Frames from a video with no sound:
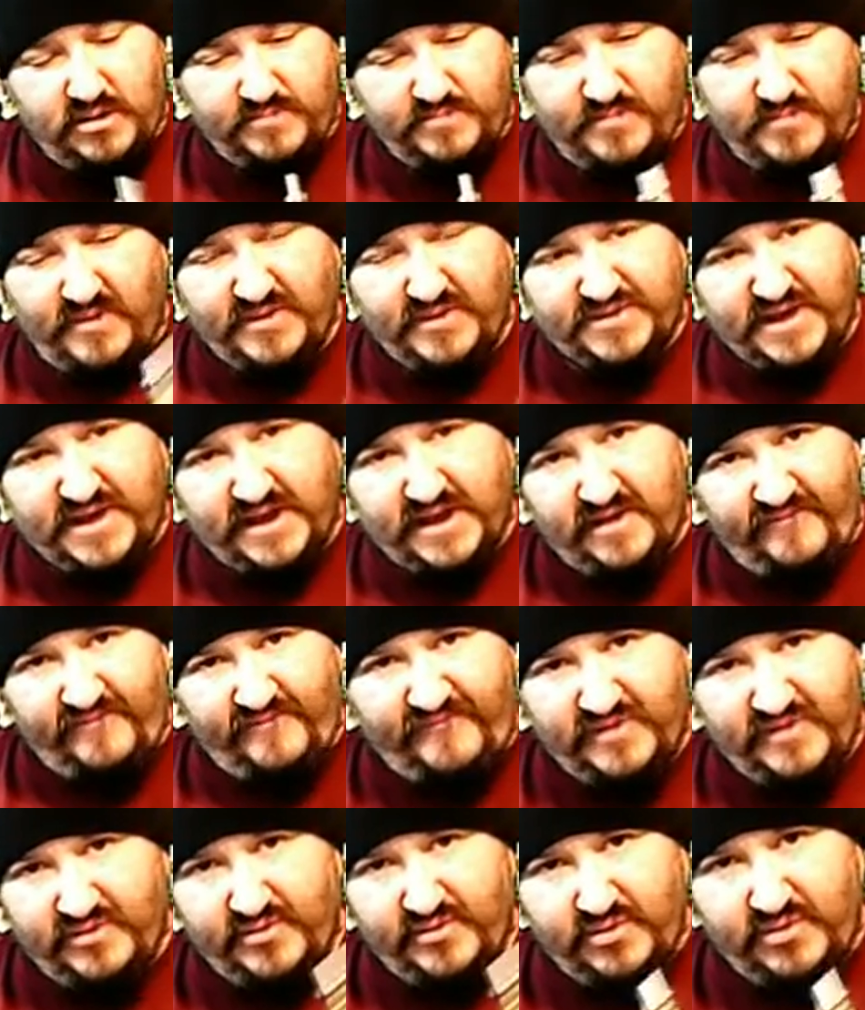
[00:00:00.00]
going to take a
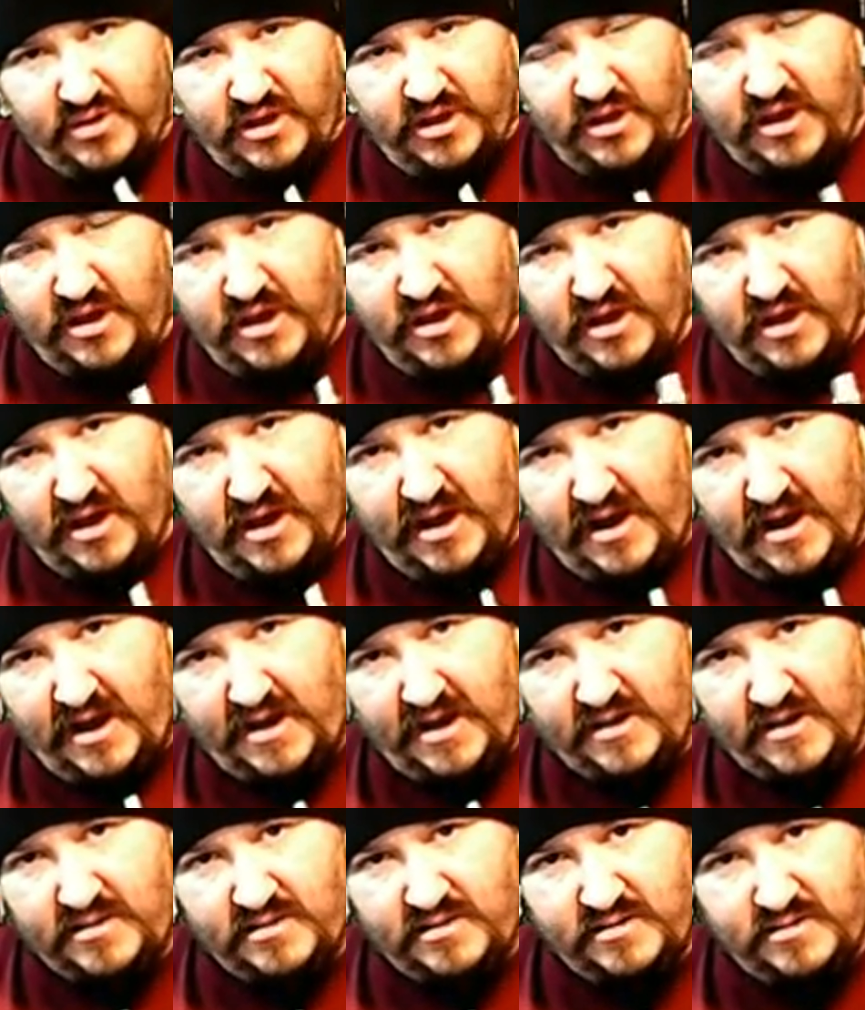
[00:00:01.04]
few
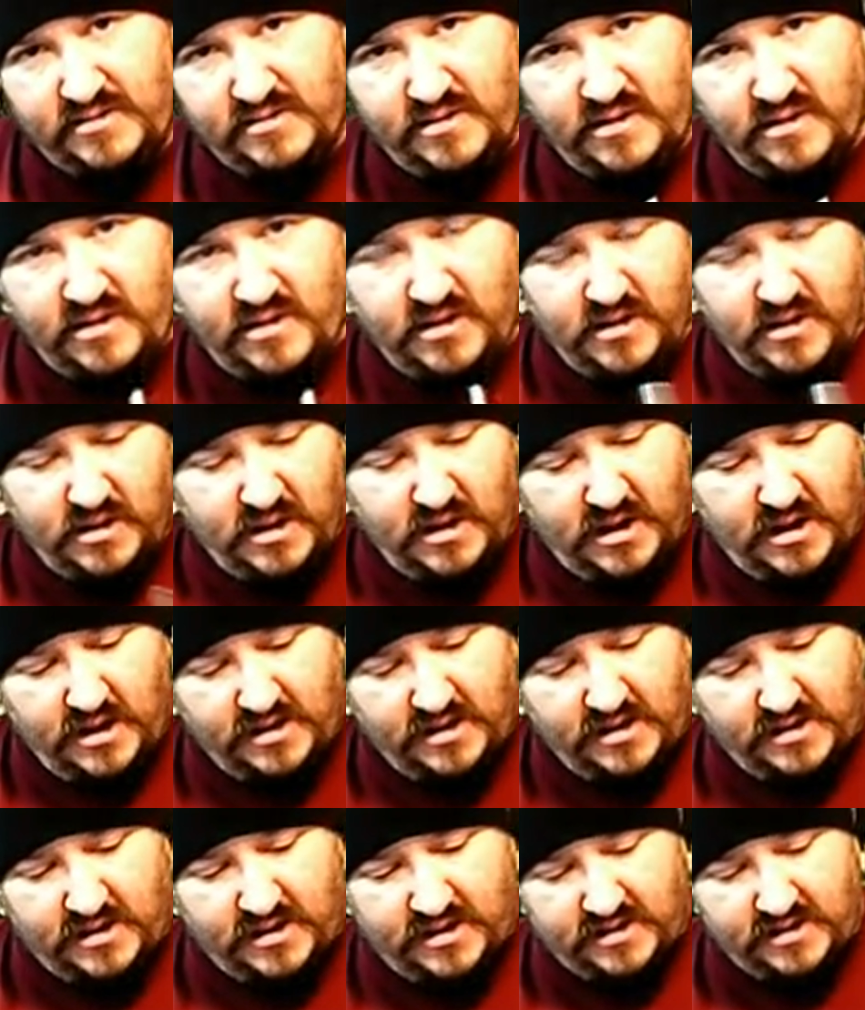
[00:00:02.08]
uh, a,
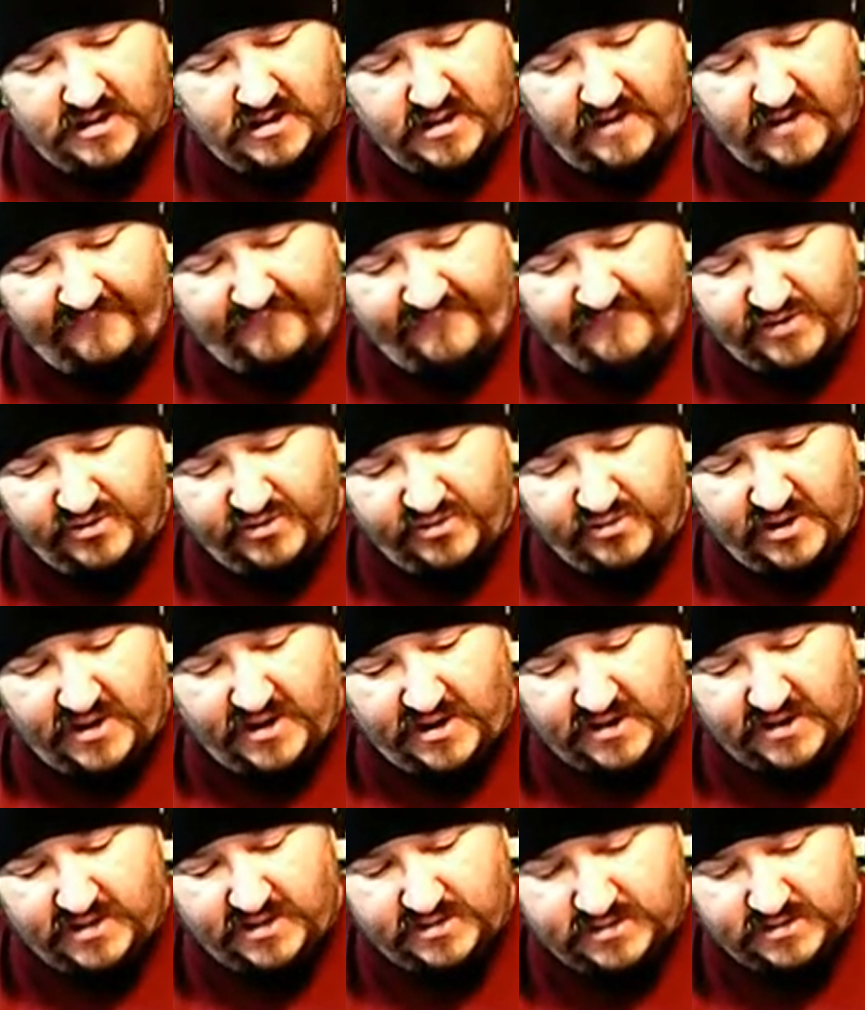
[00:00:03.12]
a, a few
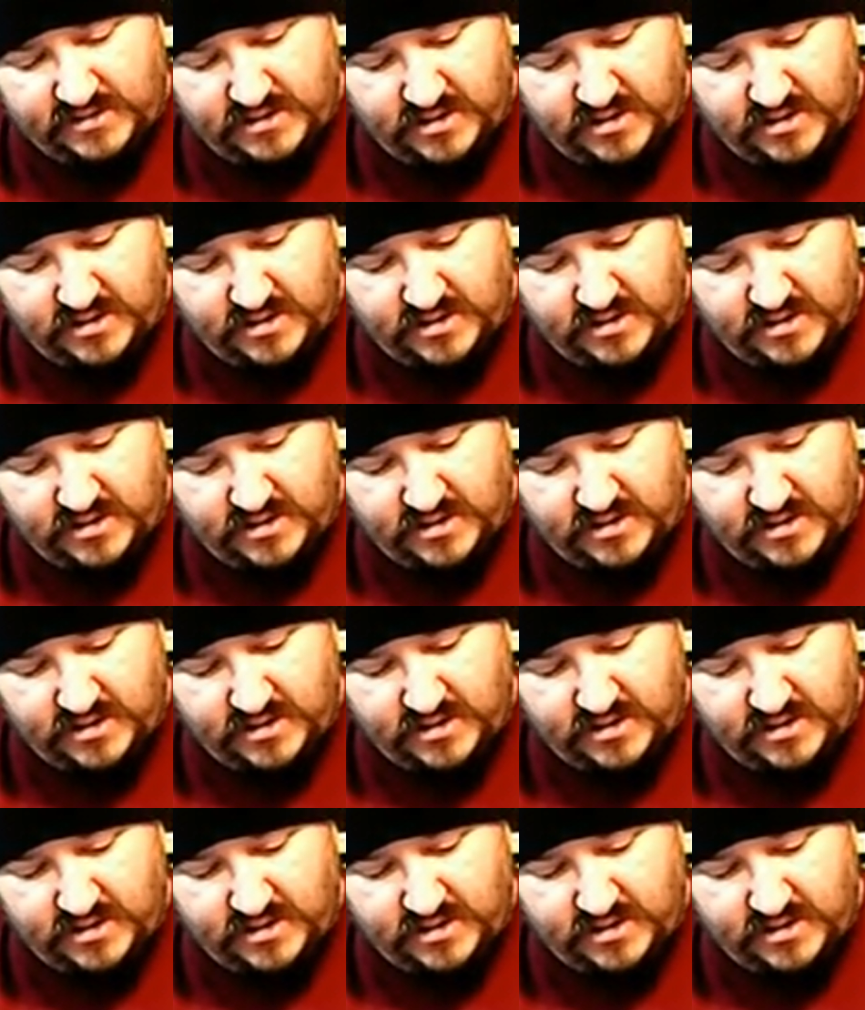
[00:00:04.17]
uh,